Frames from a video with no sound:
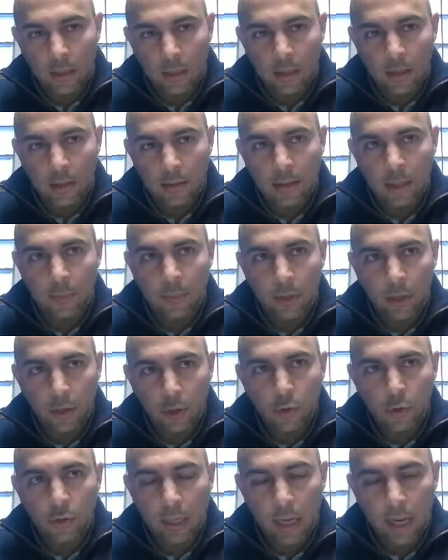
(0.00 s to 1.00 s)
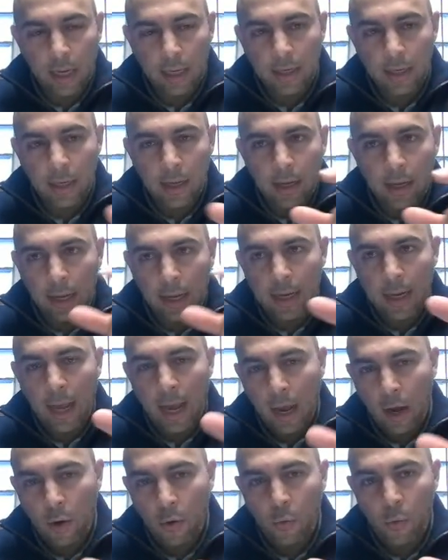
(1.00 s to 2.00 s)
semaglutide and
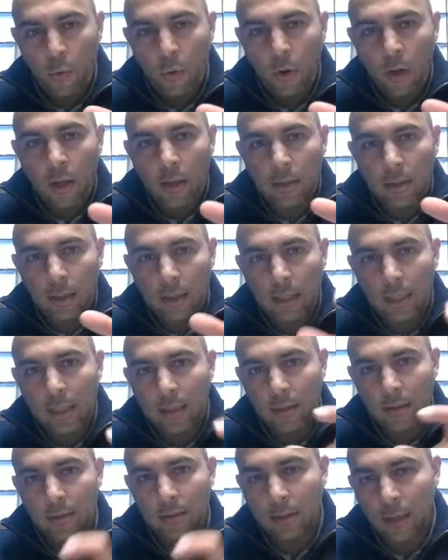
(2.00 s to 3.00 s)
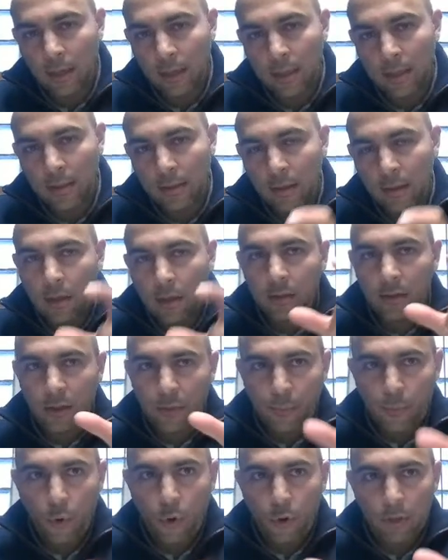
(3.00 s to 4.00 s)
how the clinical studies
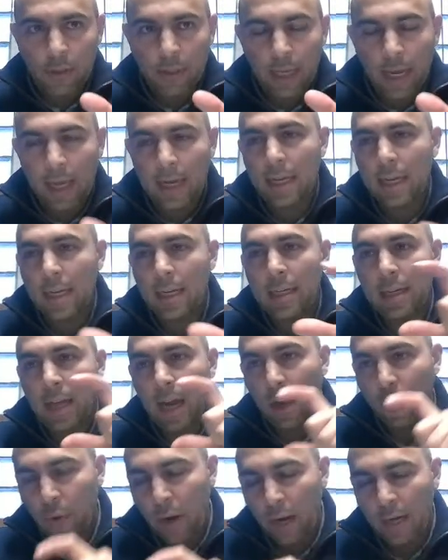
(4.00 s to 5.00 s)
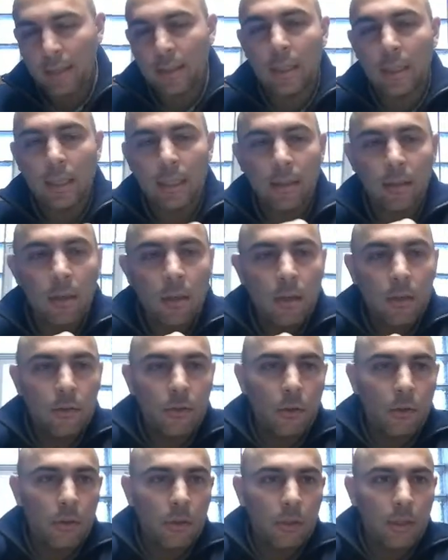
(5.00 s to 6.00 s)
support that indirectly.
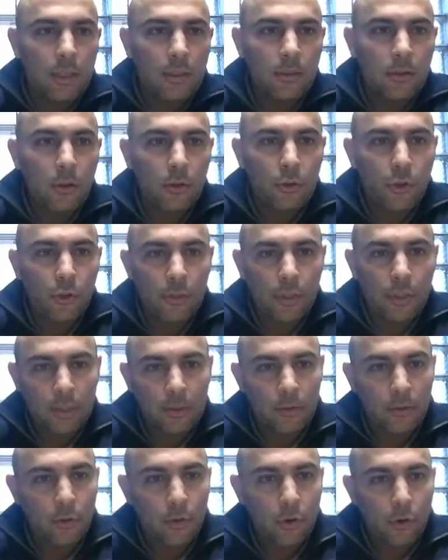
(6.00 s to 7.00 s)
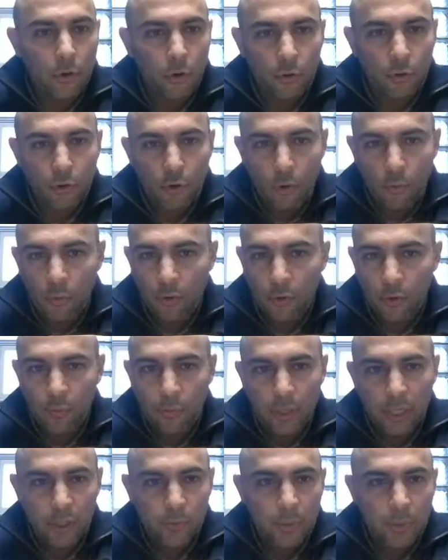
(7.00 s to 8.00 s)
So let's go through this. So growth hormone
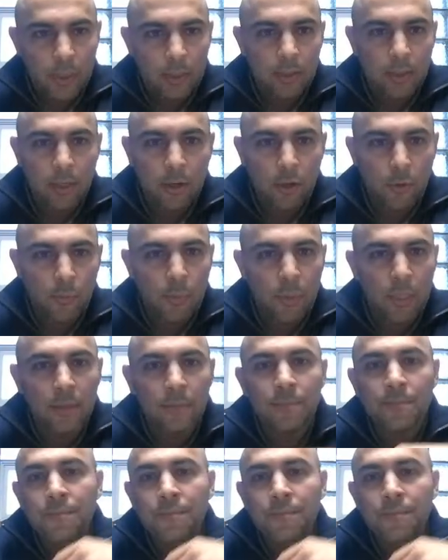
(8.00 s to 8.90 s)
replacement therapy,